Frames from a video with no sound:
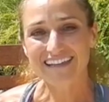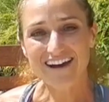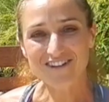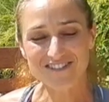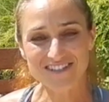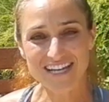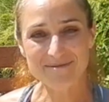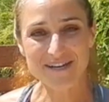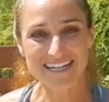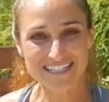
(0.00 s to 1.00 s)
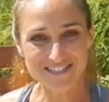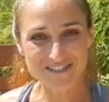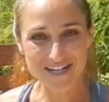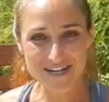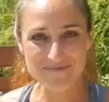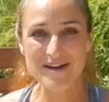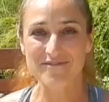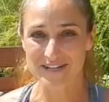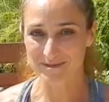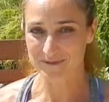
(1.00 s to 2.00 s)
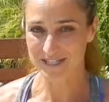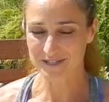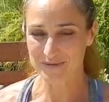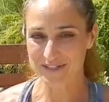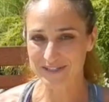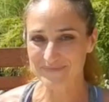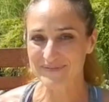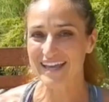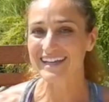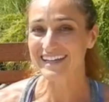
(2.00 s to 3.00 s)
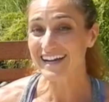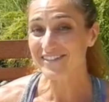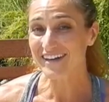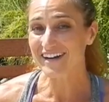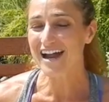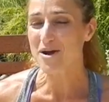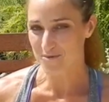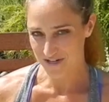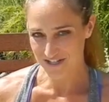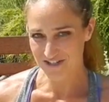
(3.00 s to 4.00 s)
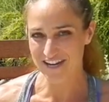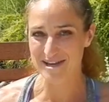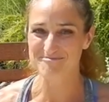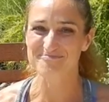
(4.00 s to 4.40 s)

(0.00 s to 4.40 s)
Also like me on Instagram, Facebook, and Twitter. And get out there and work on your game.